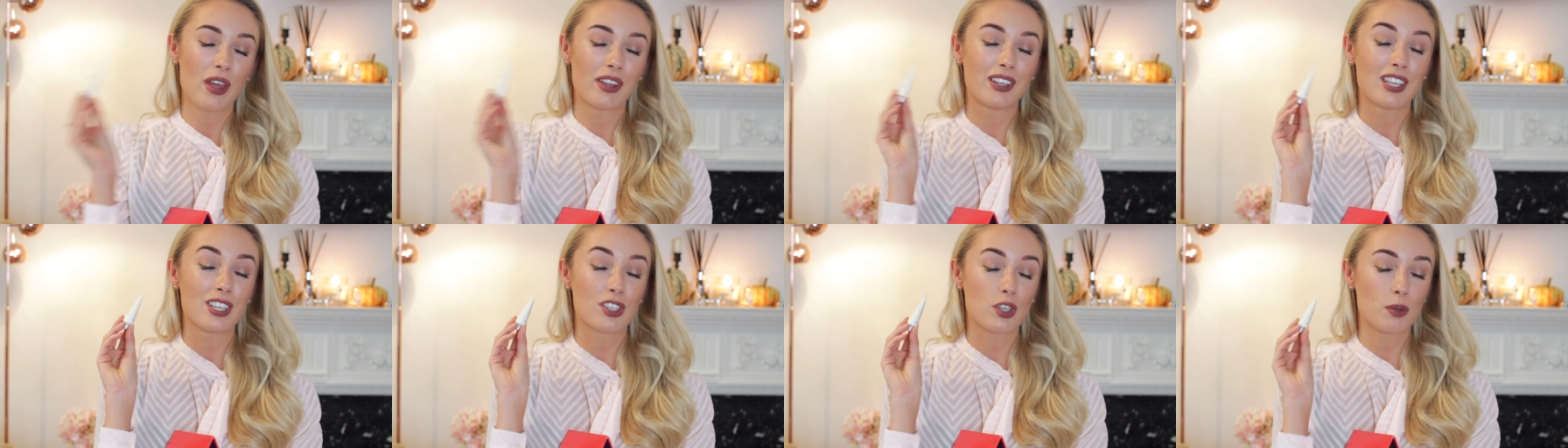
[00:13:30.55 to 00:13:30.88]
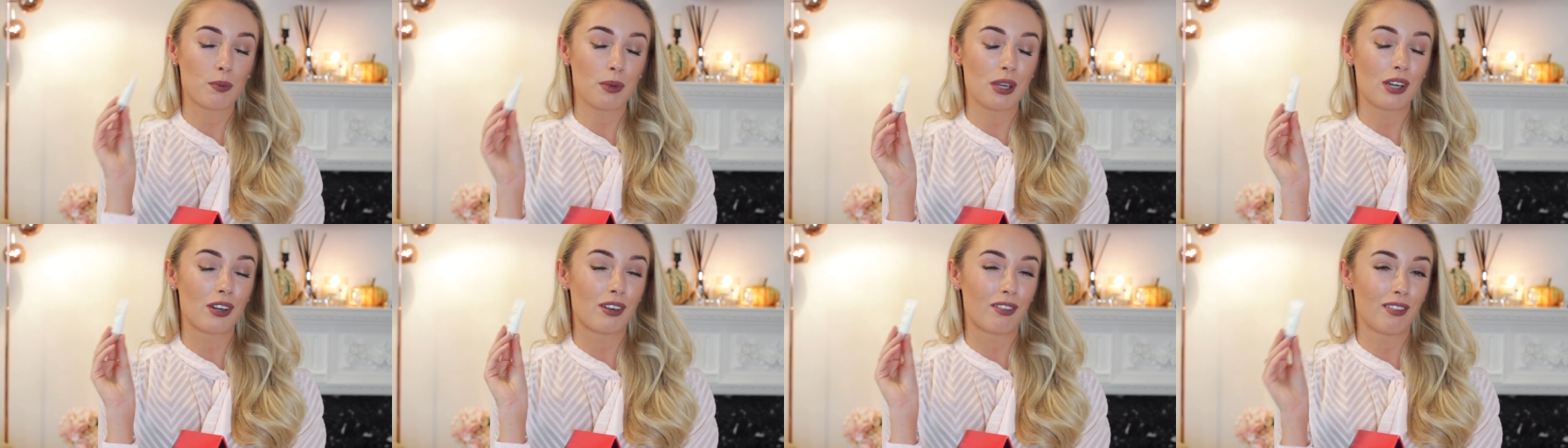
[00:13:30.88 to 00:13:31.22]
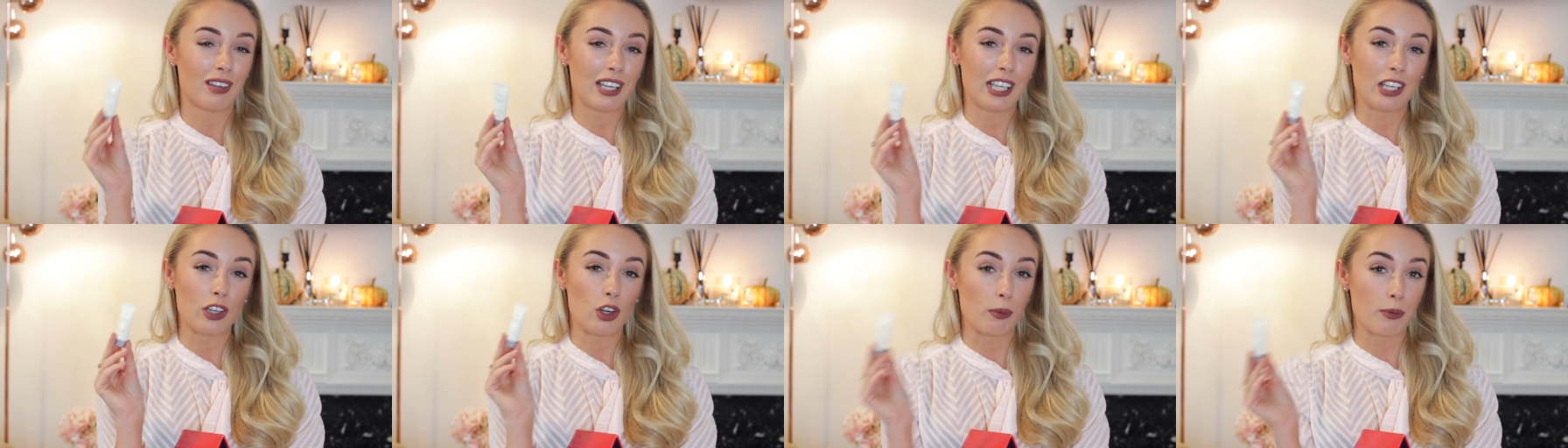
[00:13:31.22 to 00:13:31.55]
then this will be a
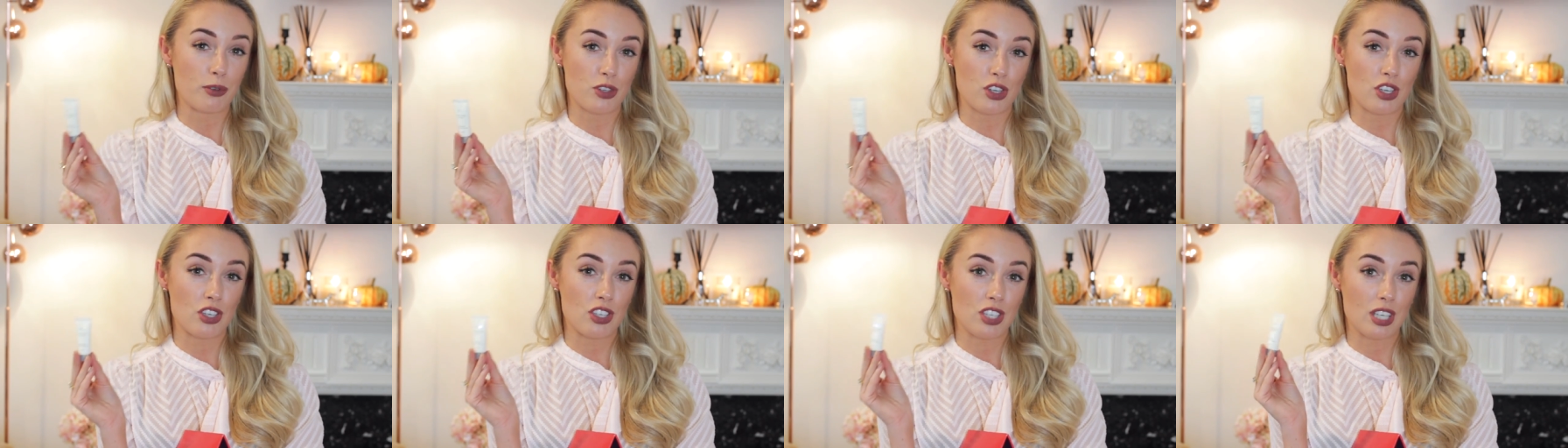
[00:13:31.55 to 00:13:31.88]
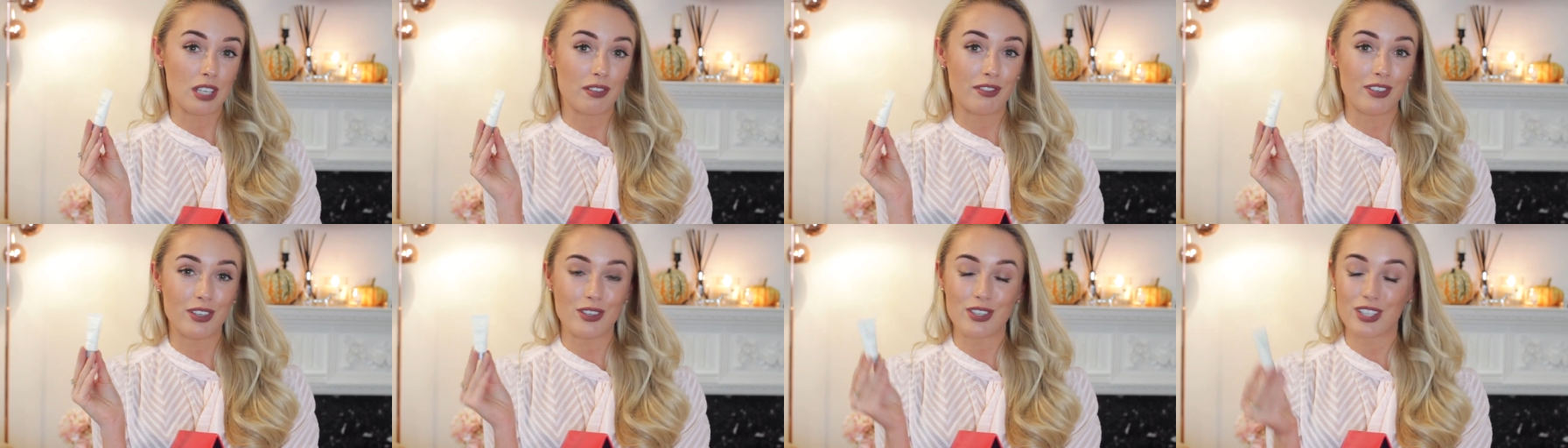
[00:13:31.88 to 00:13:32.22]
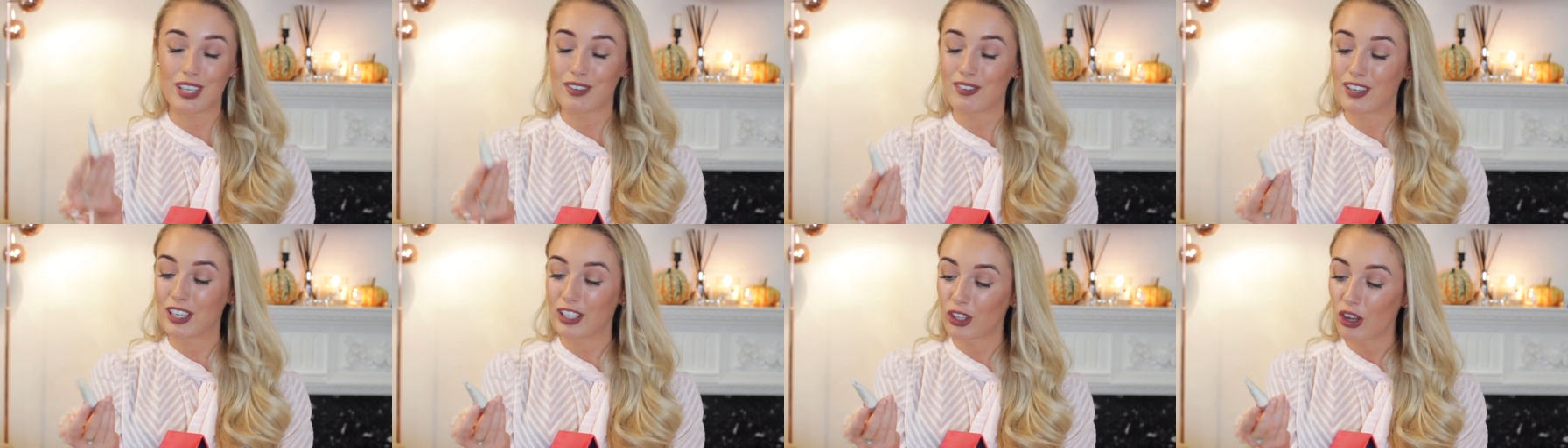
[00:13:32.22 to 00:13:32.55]
really good opportunity for you
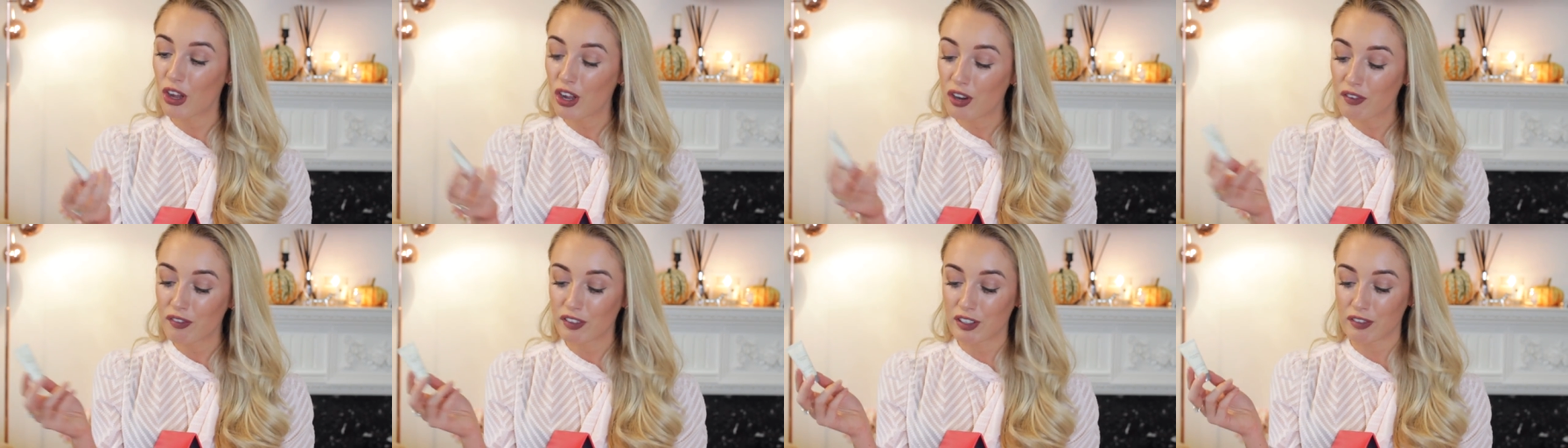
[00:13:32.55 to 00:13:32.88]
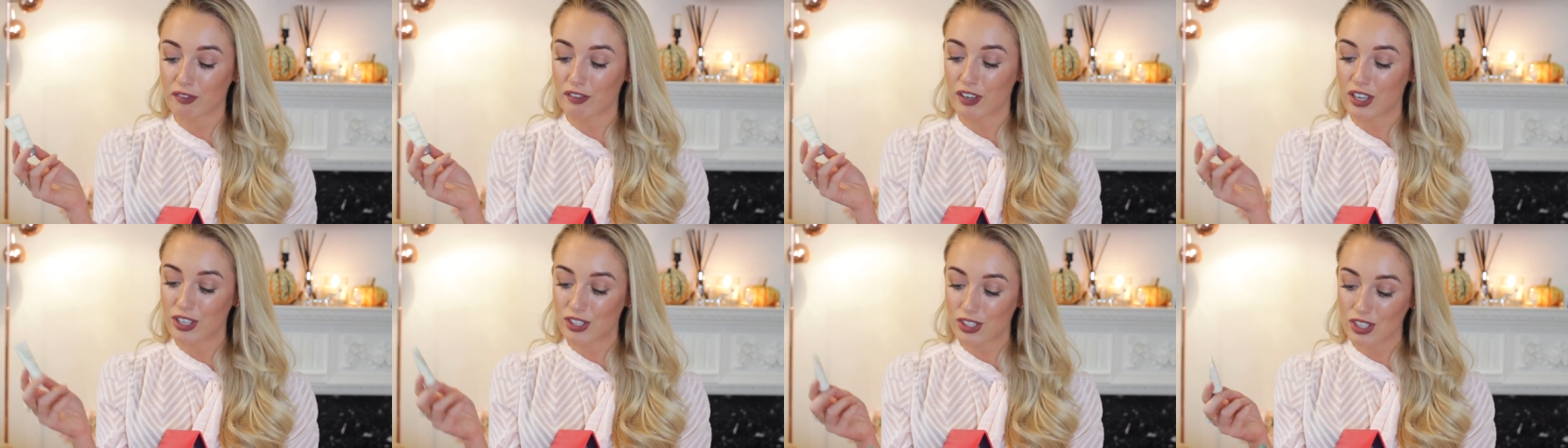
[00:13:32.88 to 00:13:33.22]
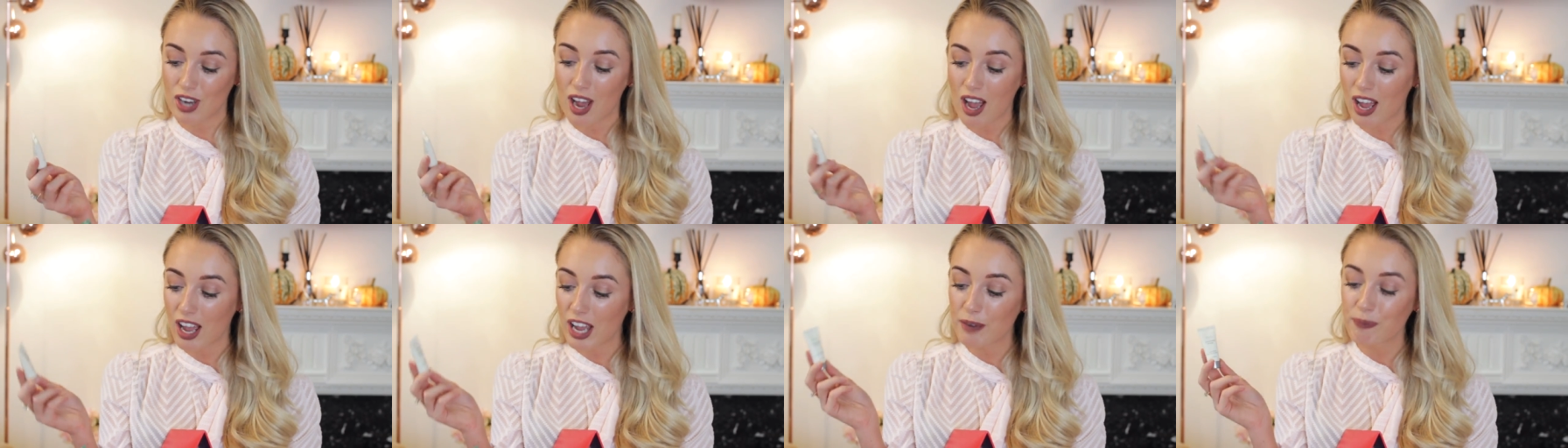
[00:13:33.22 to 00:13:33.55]
to give it a go for the first
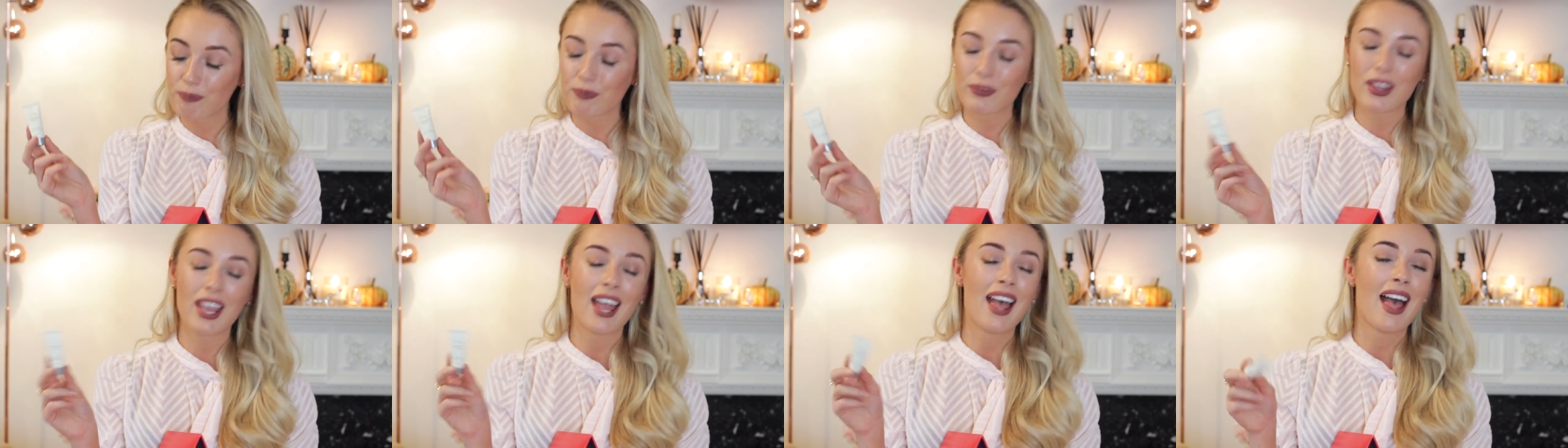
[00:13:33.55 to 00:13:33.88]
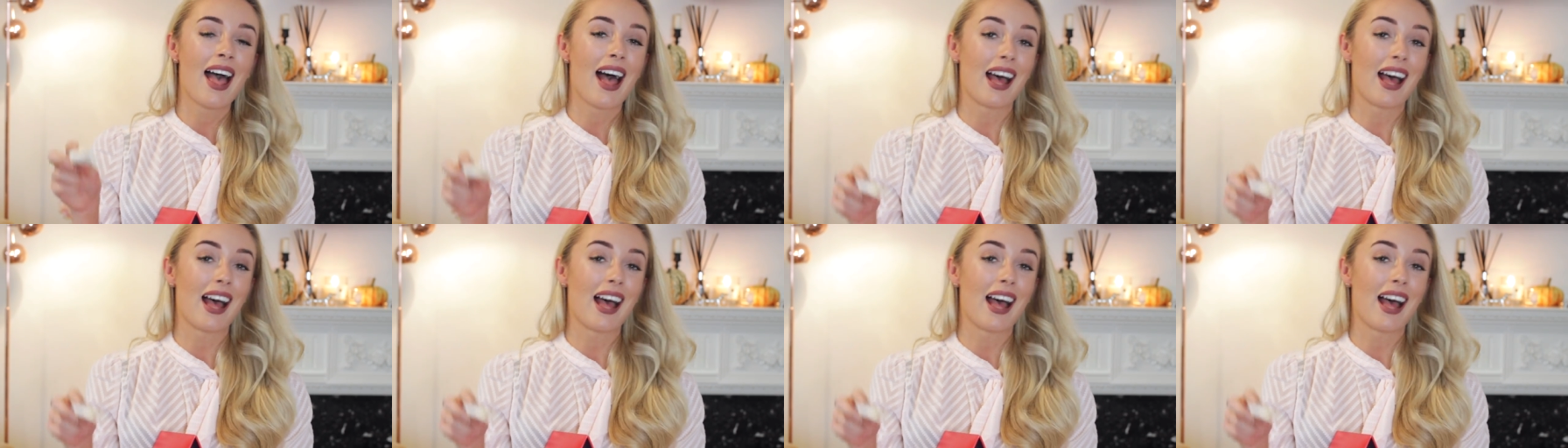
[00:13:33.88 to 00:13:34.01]
time